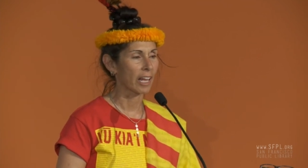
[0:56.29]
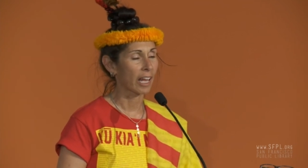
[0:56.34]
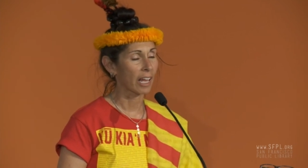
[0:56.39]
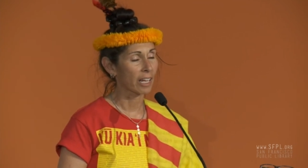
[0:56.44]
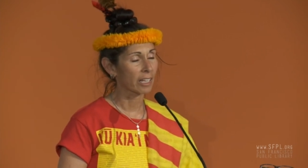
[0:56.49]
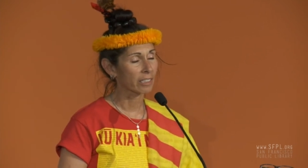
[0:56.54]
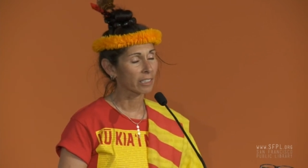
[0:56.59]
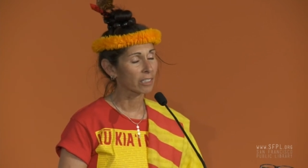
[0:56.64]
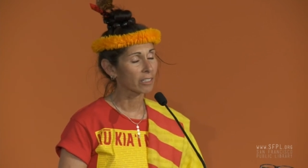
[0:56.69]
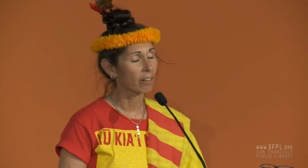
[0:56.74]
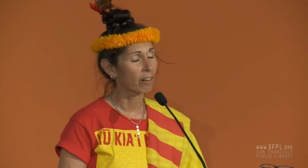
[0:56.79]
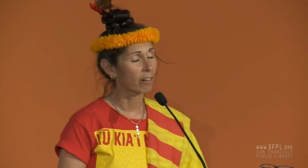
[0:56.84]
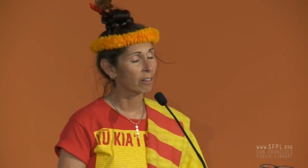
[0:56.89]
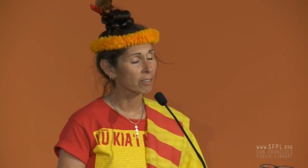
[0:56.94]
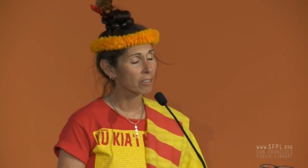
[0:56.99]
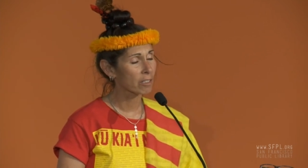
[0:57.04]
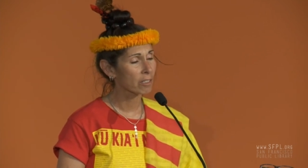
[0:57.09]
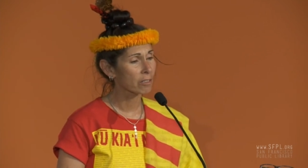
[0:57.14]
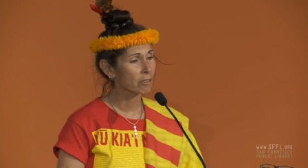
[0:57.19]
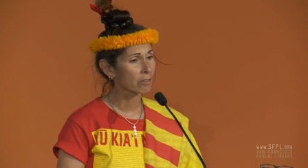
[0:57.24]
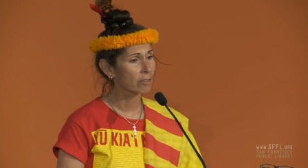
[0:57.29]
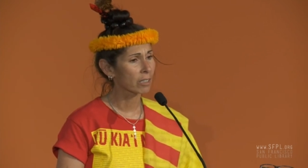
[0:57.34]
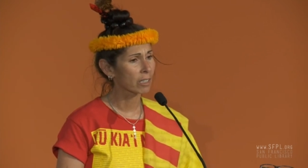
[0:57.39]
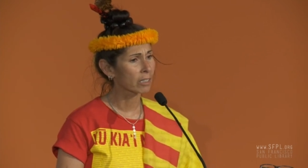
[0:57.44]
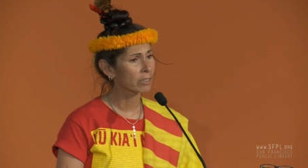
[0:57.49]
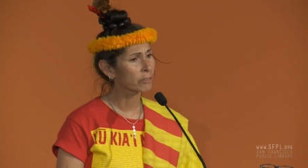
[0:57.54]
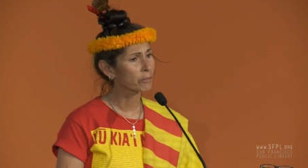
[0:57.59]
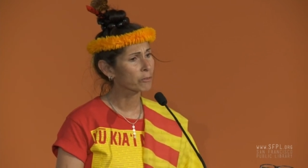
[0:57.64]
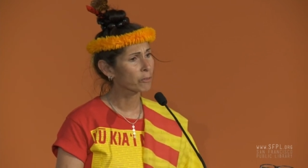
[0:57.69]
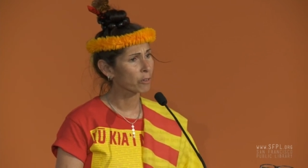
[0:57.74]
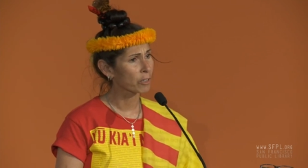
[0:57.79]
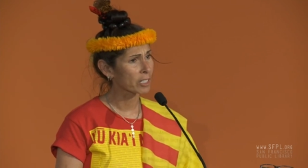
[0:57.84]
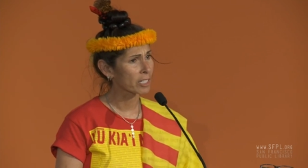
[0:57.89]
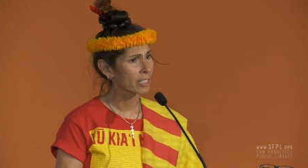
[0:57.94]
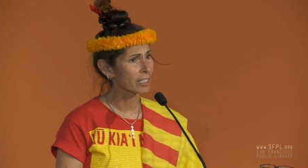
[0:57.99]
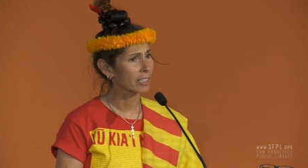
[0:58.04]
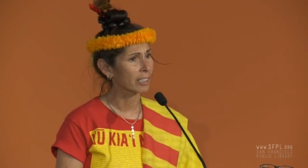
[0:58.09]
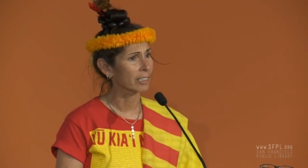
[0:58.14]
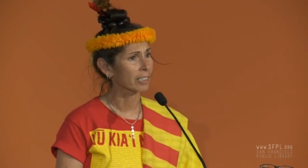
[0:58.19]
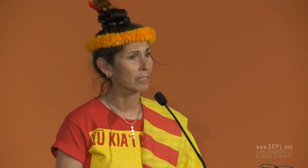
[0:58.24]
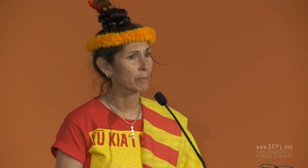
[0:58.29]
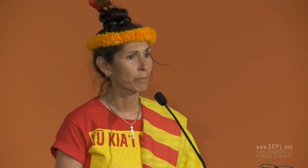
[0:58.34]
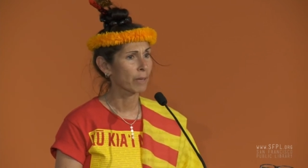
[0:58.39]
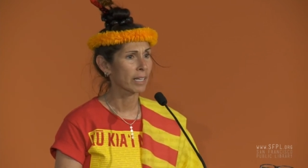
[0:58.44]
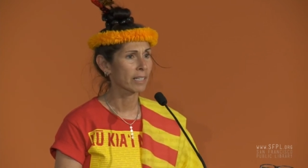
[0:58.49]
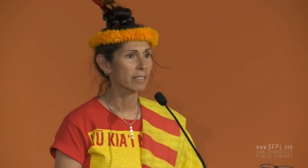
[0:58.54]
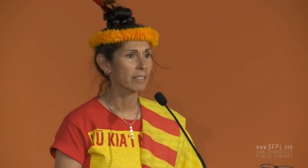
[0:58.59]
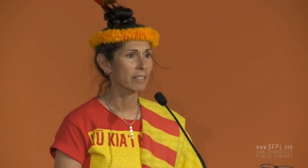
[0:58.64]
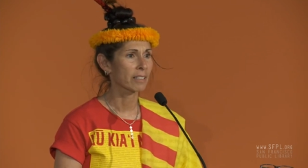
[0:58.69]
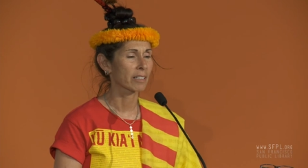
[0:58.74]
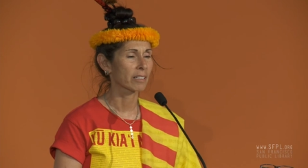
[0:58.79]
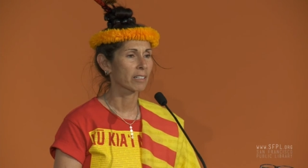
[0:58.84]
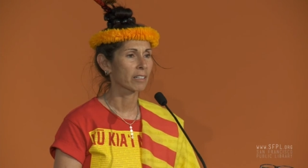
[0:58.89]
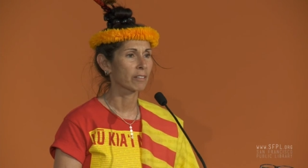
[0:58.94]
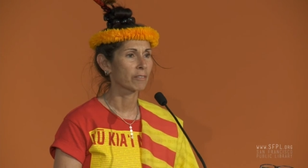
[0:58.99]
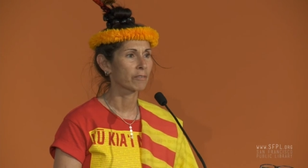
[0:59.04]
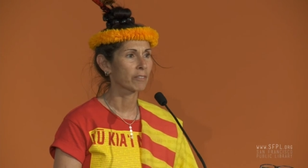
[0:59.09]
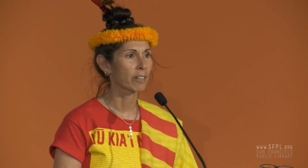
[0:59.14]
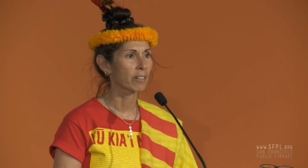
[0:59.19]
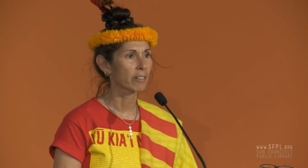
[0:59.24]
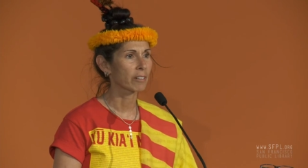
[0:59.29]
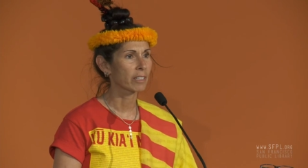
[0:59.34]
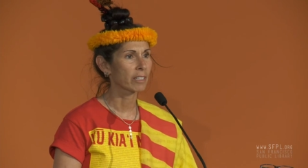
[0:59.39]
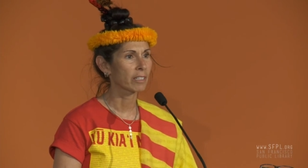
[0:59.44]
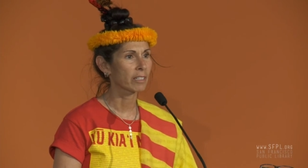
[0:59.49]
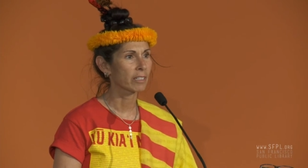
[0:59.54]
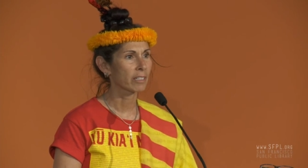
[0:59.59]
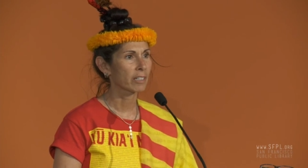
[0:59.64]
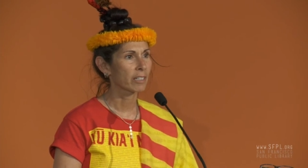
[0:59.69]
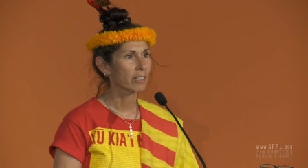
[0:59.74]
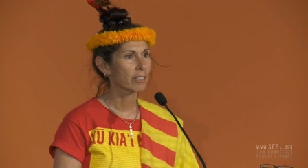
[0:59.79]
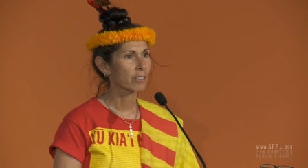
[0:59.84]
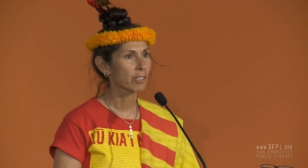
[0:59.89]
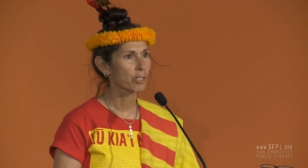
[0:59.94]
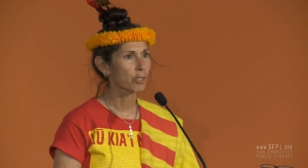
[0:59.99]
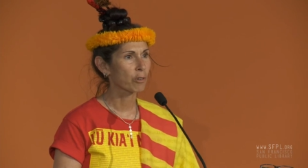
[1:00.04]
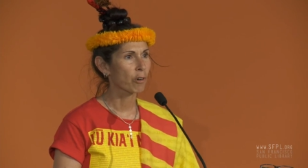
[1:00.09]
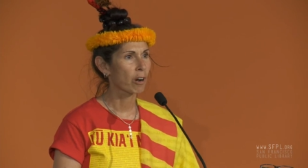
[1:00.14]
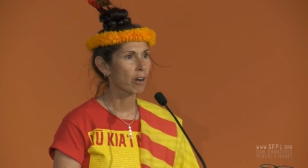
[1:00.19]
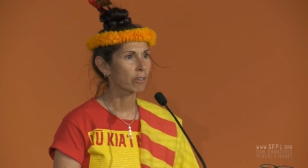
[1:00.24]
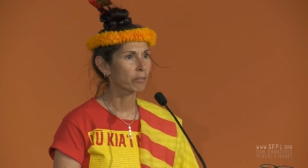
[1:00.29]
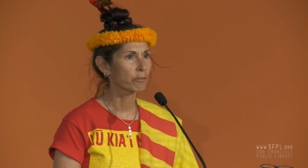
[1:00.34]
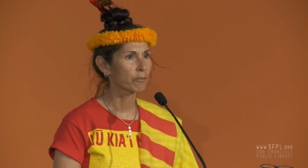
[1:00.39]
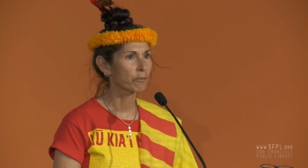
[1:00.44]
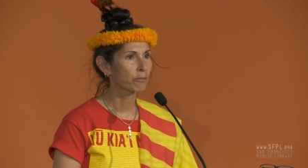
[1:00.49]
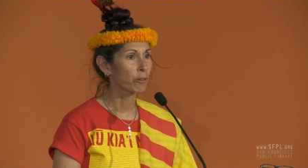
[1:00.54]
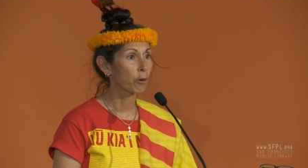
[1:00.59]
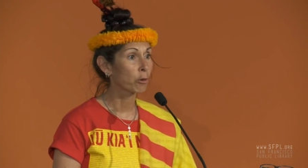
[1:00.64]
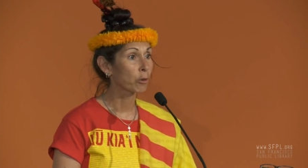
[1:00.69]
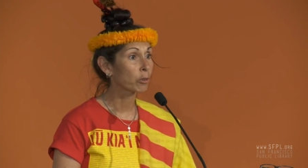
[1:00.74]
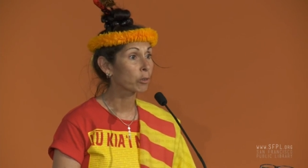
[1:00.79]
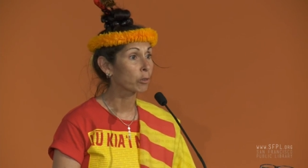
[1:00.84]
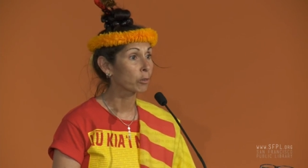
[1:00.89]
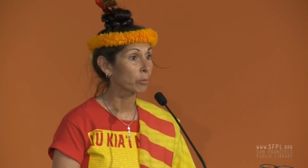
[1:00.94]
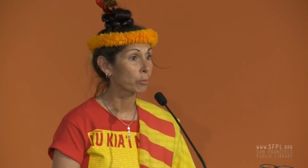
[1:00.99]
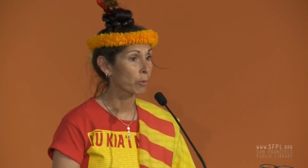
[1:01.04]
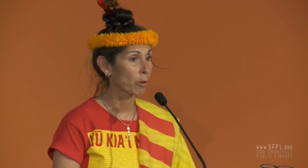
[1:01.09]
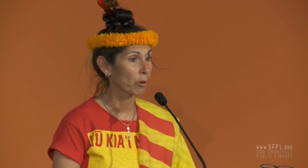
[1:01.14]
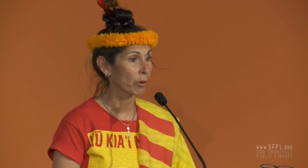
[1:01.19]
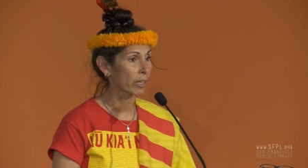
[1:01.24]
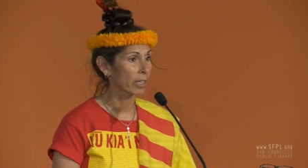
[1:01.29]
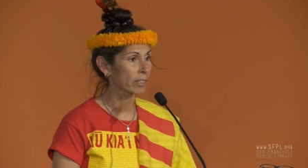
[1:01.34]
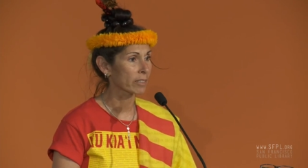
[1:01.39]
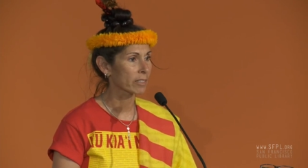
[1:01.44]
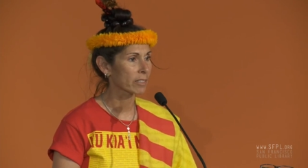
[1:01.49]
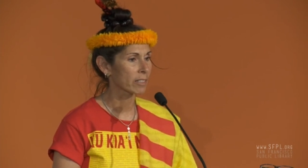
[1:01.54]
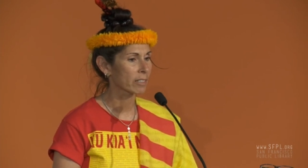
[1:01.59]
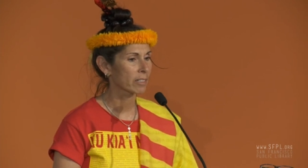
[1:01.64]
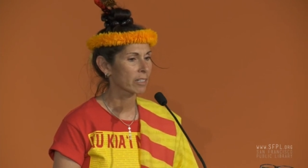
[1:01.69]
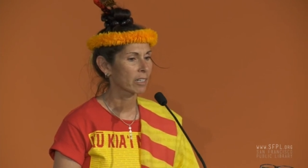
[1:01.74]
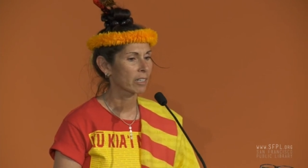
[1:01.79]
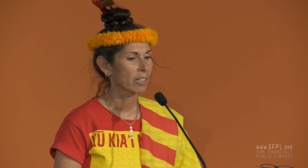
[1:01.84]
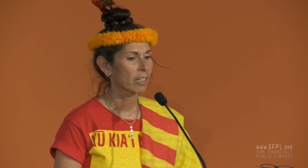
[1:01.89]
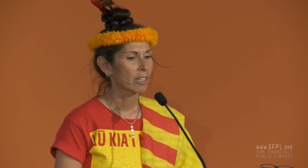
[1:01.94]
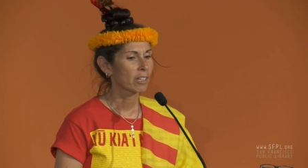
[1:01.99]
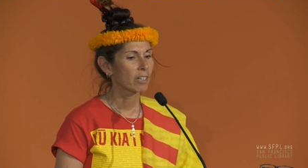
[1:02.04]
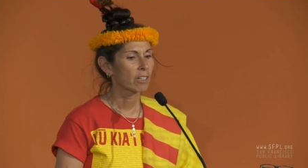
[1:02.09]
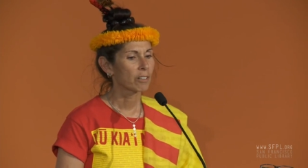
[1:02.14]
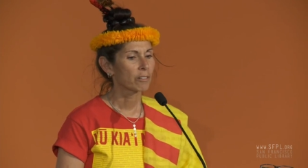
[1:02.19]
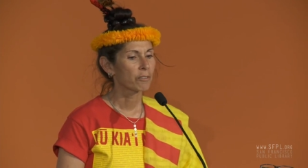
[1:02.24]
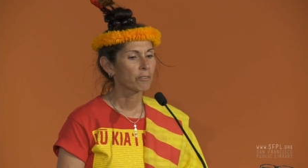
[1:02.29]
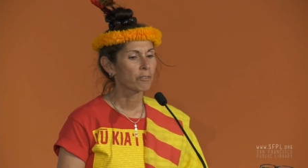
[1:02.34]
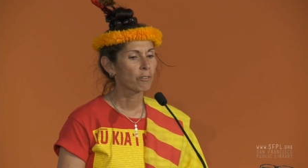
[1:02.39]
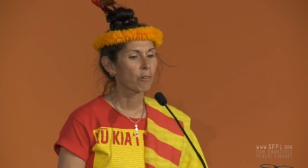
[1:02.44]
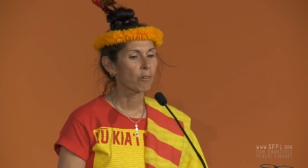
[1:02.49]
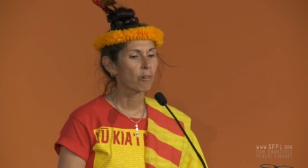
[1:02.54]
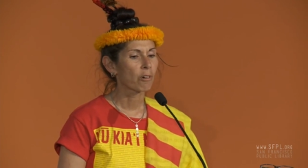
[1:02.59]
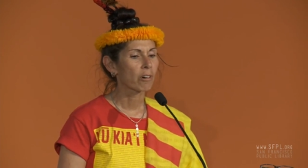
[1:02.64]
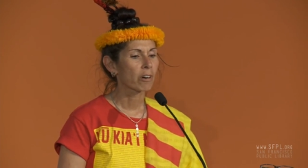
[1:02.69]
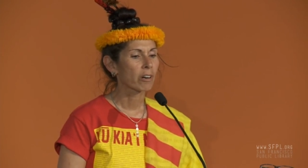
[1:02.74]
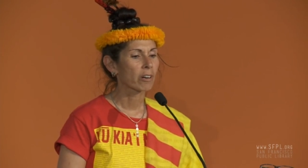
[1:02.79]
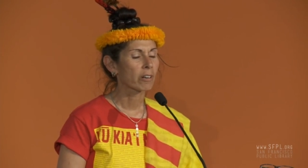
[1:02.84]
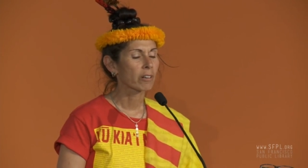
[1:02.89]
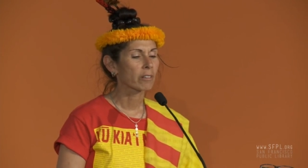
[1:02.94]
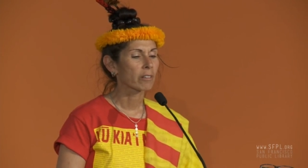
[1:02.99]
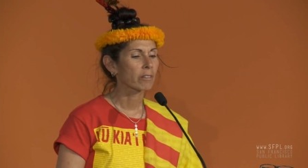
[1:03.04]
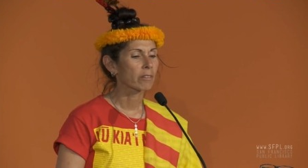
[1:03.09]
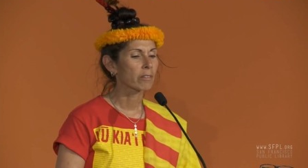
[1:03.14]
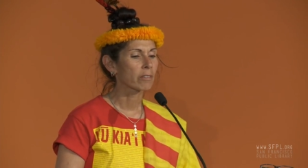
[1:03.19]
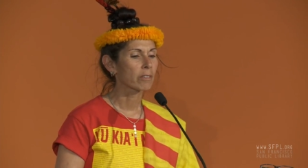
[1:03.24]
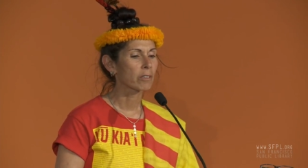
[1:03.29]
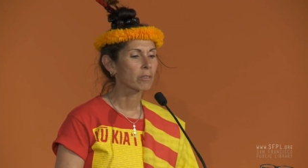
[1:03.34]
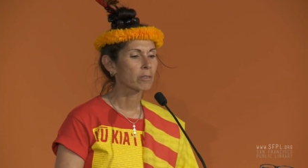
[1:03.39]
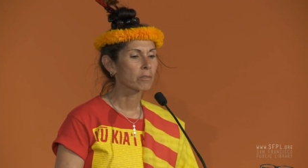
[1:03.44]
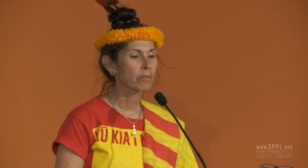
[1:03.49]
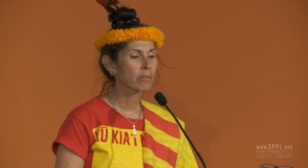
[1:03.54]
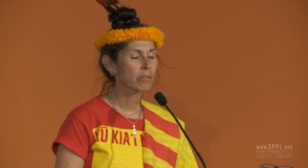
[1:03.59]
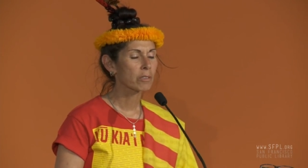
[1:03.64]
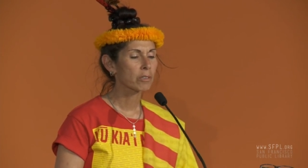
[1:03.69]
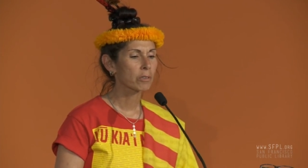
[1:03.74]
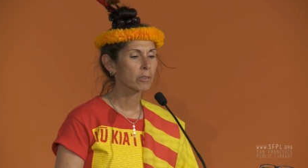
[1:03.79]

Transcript: and it also, unfortunately, makes it a very strong focal point for those